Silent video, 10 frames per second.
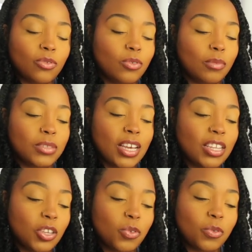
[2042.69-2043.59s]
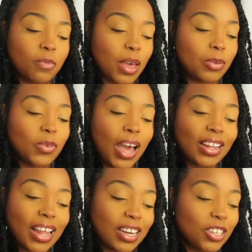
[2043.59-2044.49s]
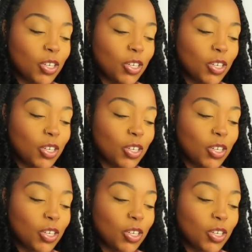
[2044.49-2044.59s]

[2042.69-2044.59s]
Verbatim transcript: Ooh, i'm telling you baby you got a lot of